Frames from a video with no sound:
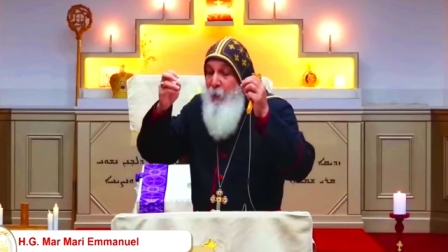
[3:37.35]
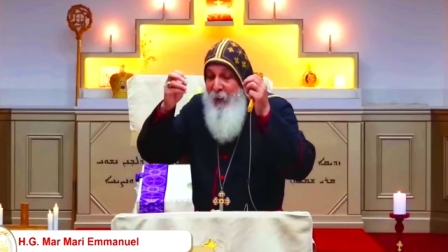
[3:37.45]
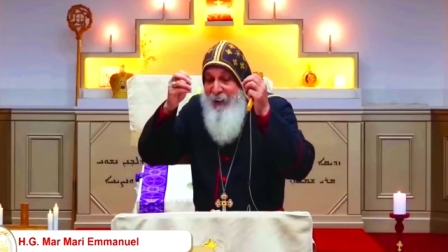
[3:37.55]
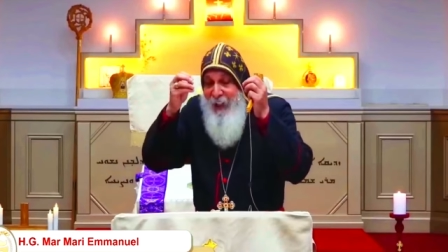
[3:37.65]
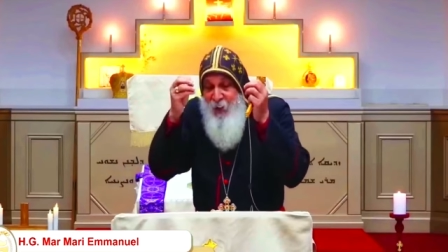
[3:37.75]
I
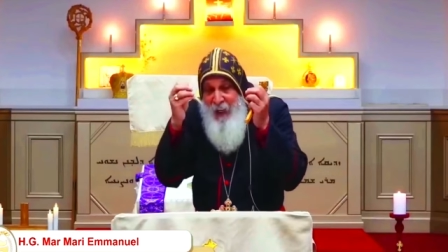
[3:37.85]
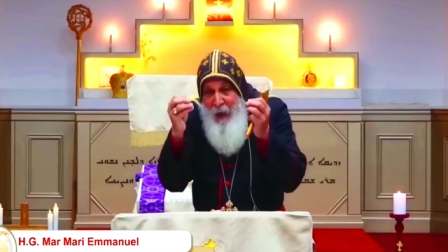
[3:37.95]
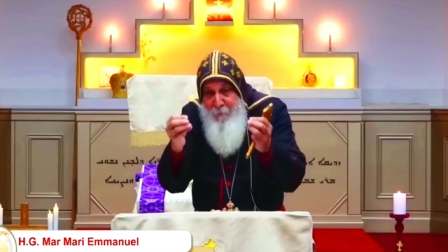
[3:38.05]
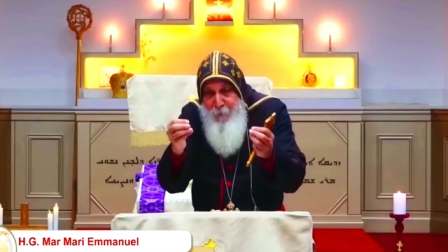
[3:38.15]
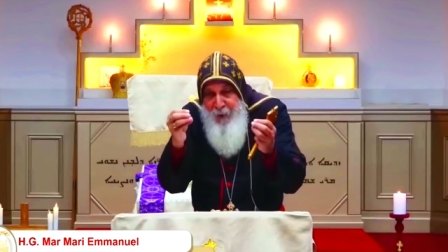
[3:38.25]
will kiss
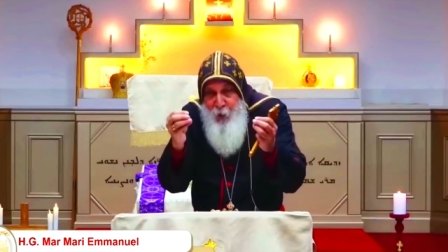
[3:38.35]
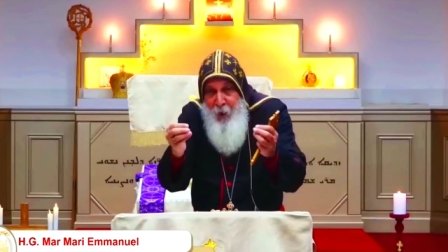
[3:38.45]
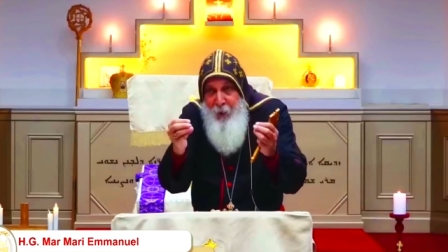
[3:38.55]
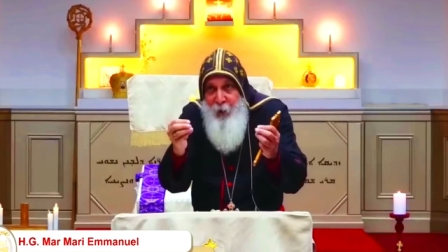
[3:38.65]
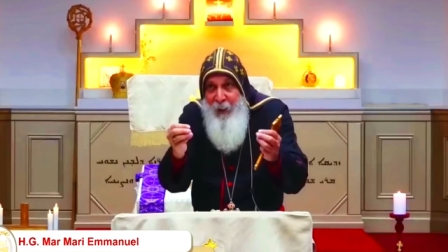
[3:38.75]
every
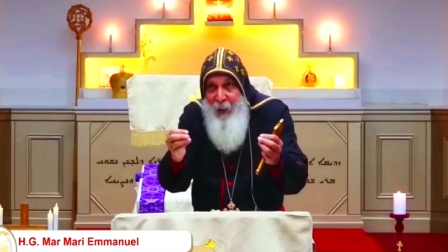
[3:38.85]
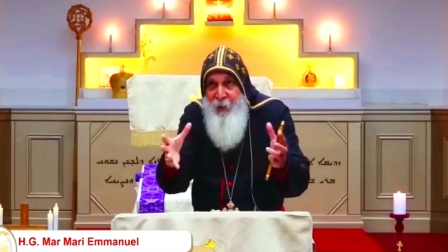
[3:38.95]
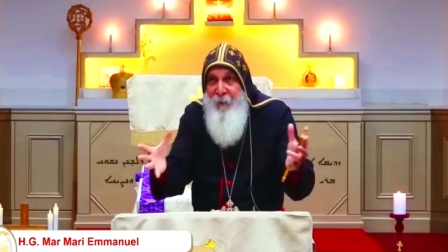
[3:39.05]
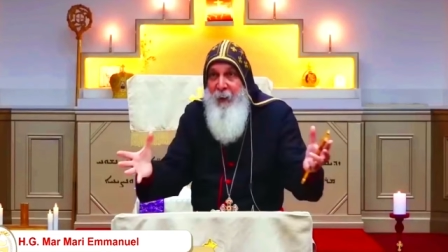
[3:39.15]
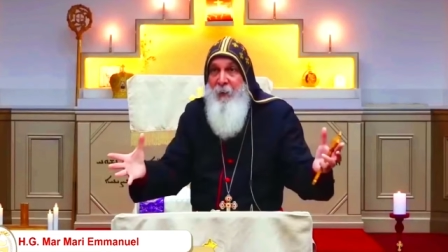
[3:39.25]
church
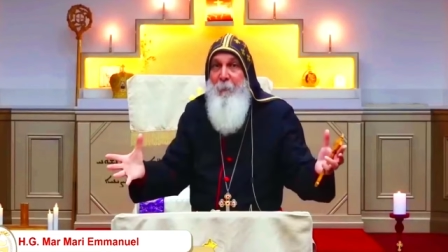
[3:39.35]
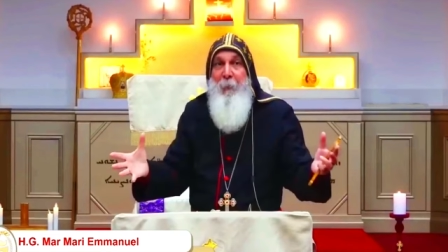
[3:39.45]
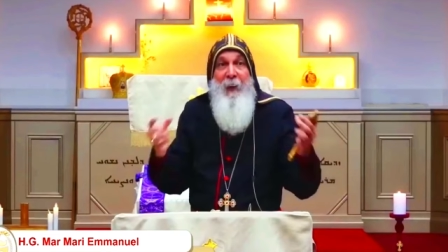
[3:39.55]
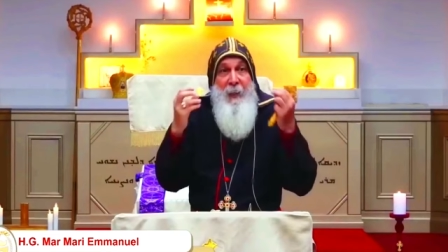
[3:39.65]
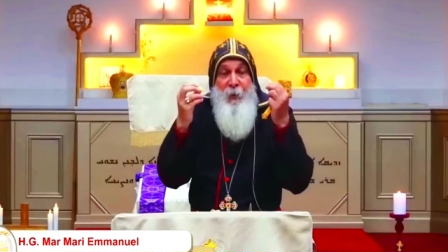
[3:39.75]
leader's feet.
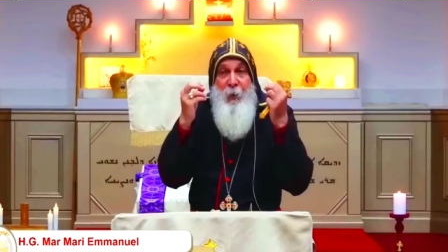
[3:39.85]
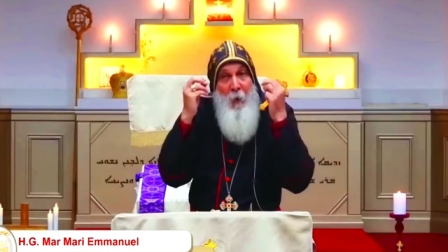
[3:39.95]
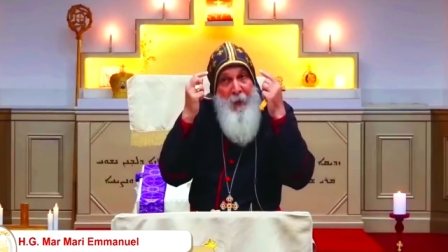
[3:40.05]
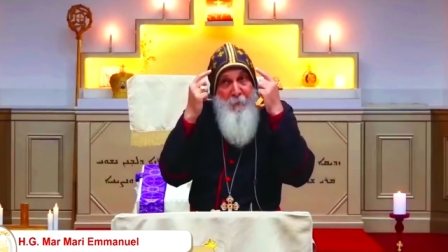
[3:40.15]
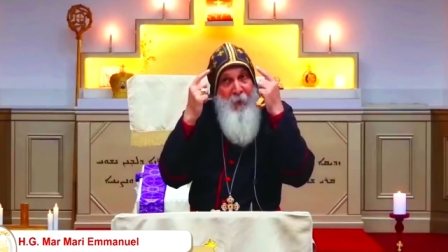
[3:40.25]
Please
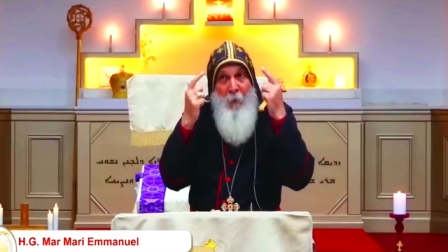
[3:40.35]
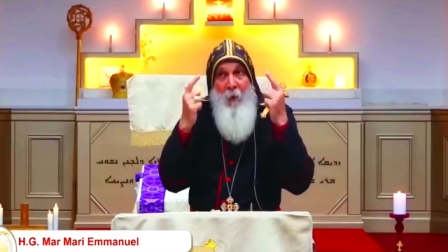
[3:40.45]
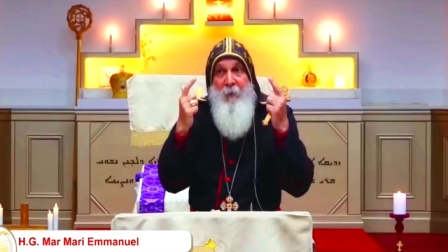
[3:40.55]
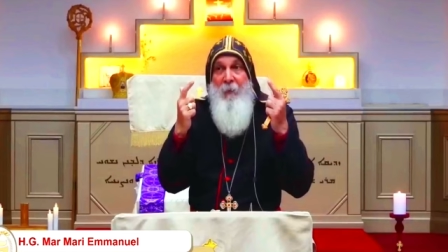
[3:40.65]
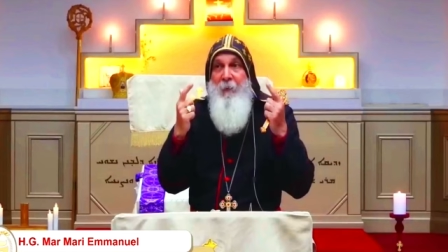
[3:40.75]
don't get me
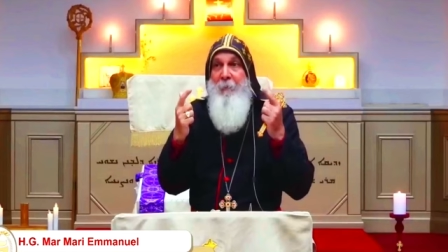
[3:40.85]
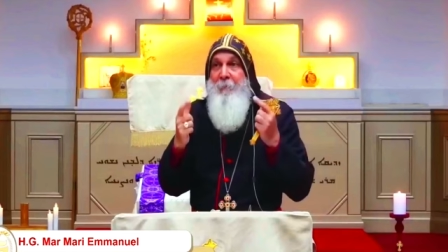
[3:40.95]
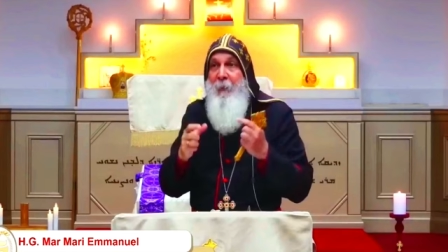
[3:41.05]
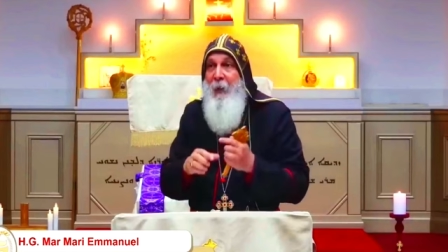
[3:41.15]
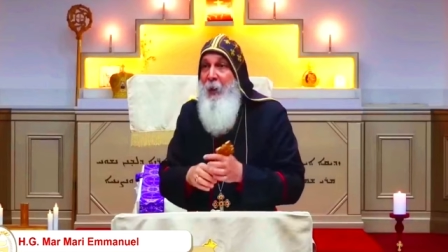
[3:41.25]
wrong.
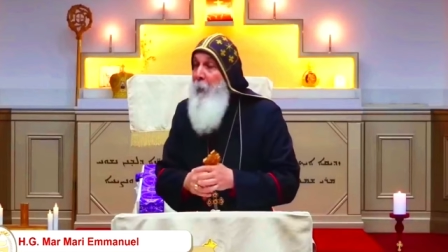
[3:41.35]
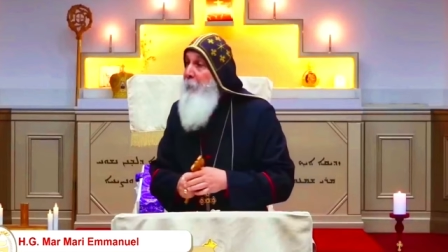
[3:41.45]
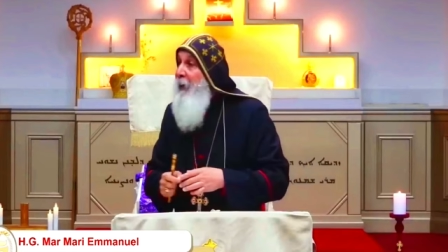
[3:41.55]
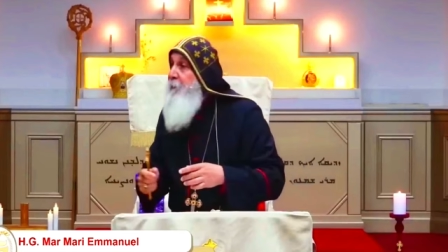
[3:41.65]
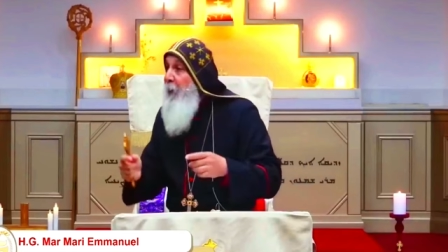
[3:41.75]

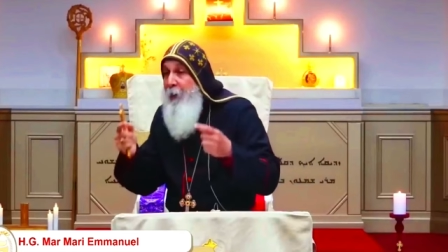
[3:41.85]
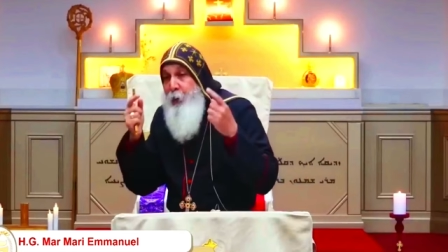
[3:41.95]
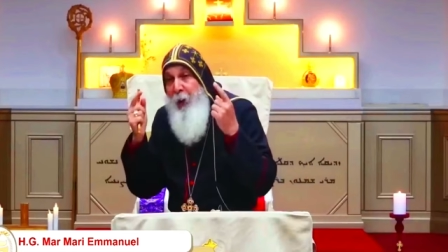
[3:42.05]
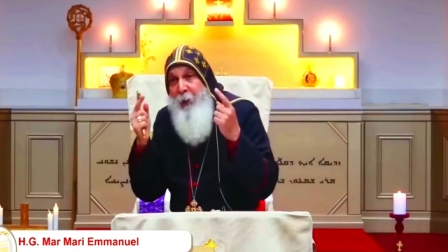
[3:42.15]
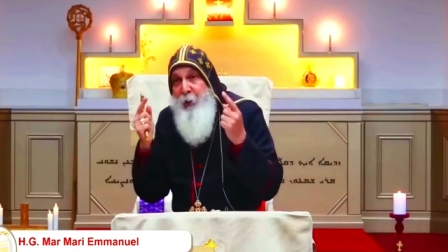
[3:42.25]
But for a
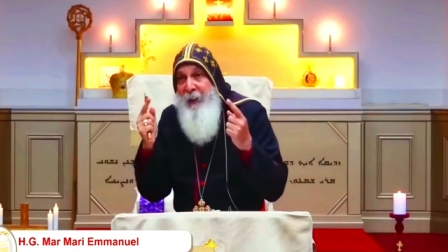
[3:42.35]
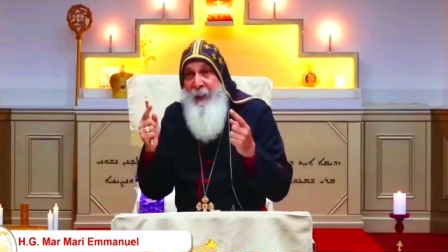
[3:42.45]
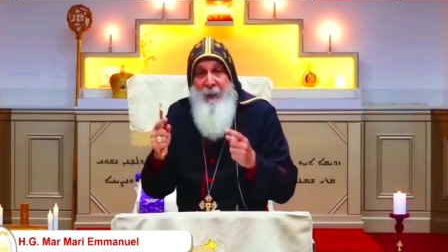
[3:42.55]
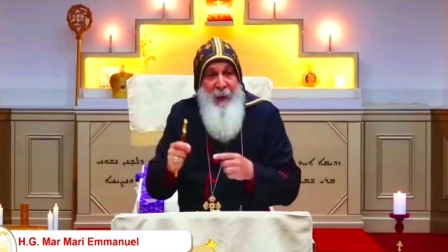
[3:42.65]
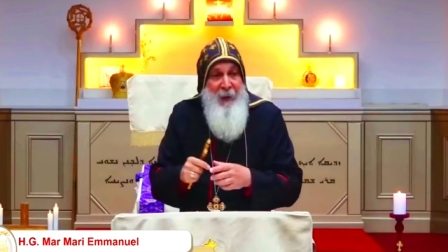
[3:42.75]
church
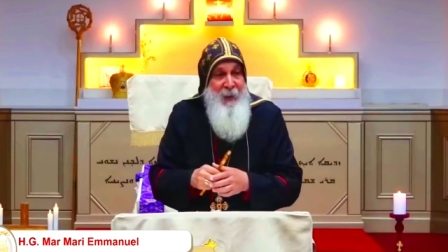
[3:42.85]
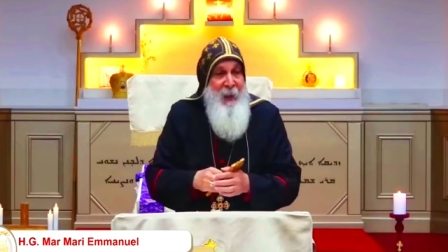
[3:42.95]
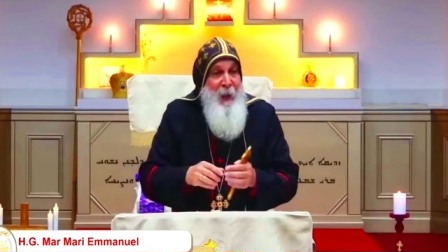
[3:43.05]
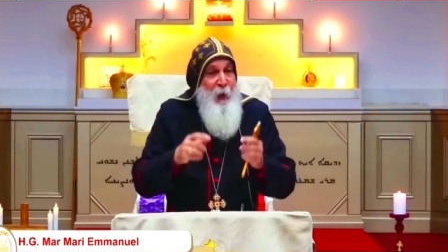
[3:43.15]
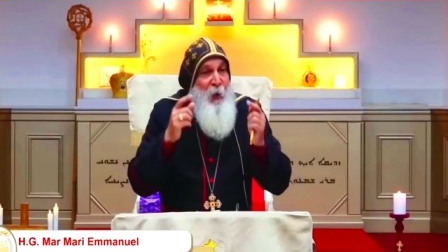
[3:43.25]
leader
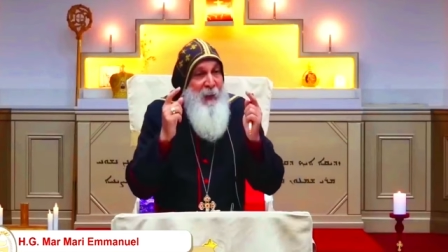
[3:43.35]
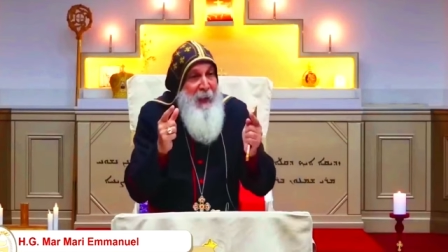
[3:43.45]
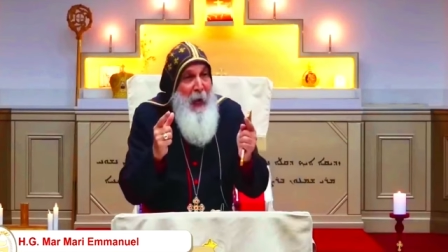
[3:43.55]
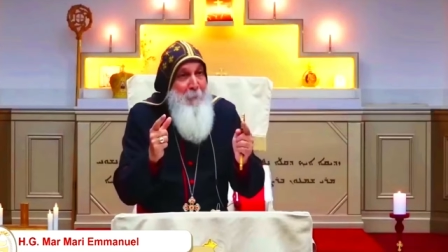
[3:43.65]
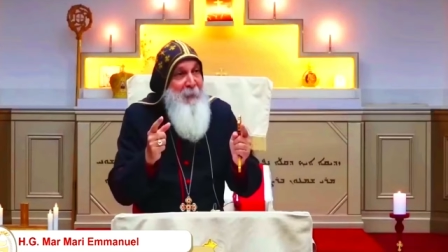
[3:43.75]
to
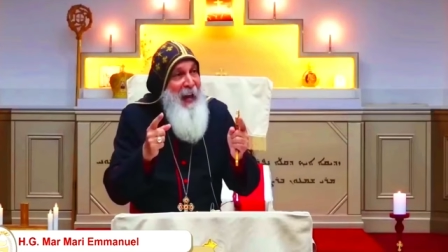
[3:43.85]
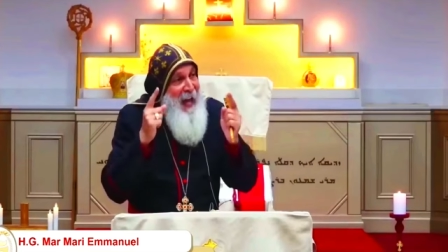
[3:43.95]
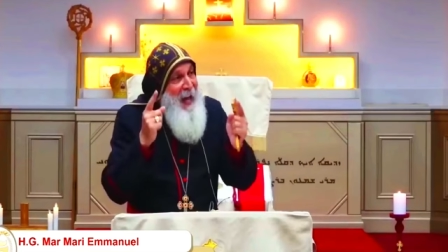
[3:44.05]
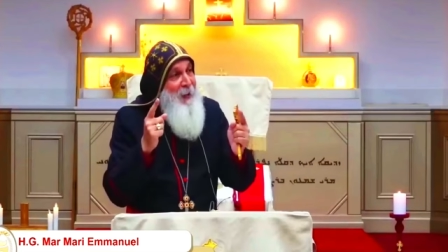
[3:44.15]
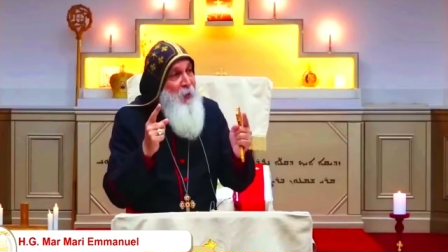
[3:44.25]
come
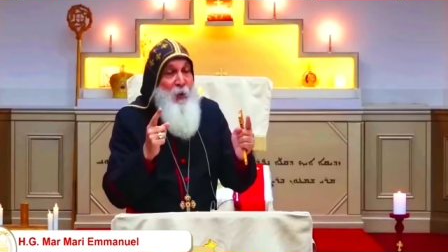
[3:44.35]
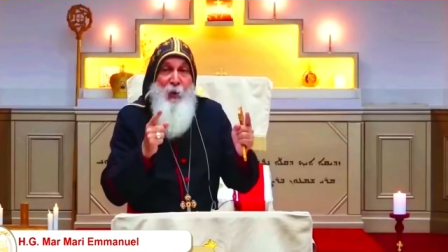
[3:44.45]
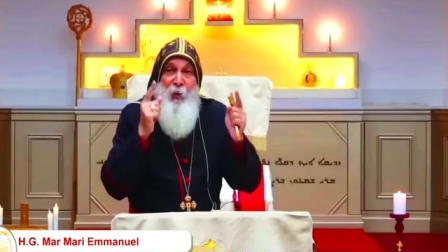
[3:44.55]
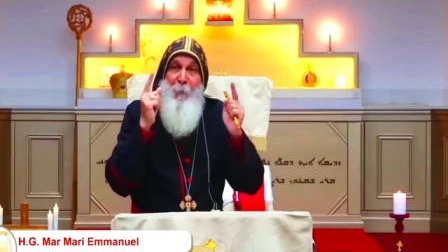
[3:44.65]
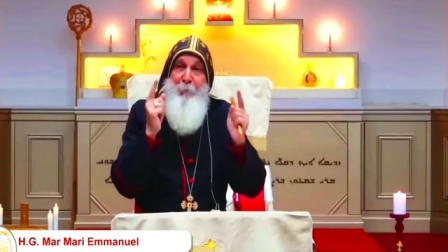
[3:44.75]
and
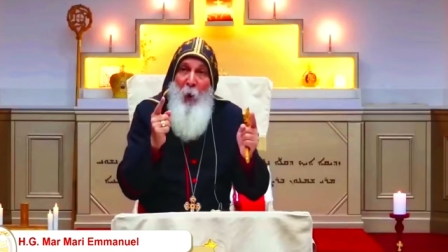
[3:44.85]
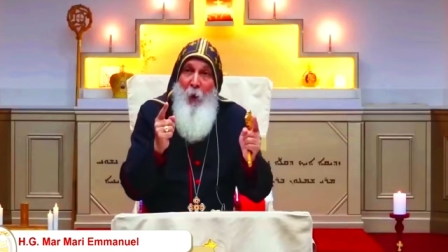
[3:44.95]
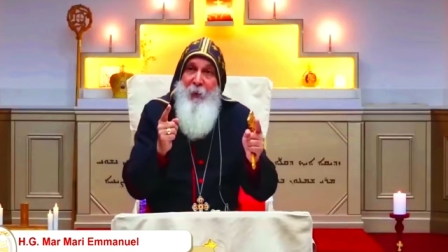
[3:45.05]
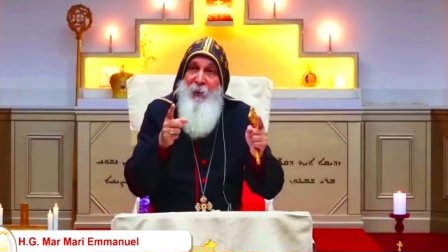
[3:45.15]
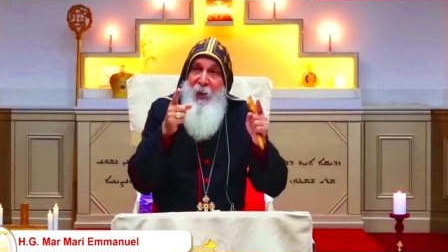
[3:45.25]

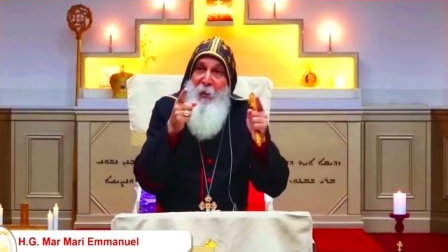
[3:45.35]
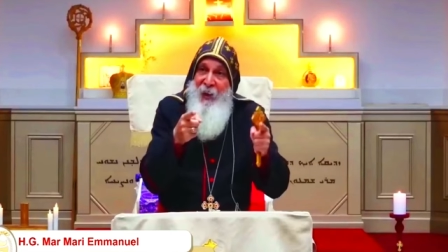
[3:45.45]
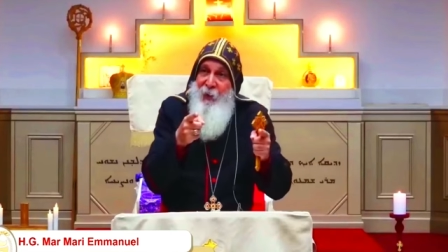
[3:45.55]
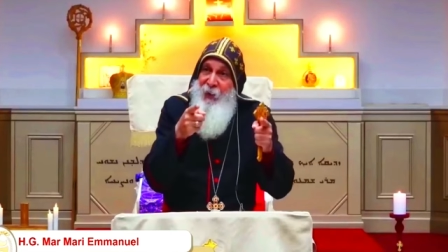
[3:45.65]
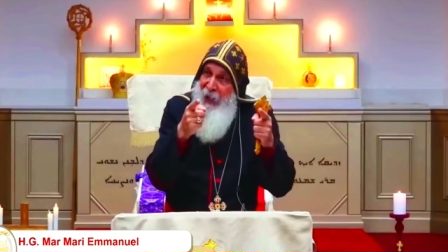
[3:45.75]
support
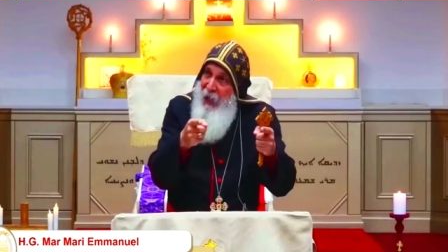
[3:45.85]
this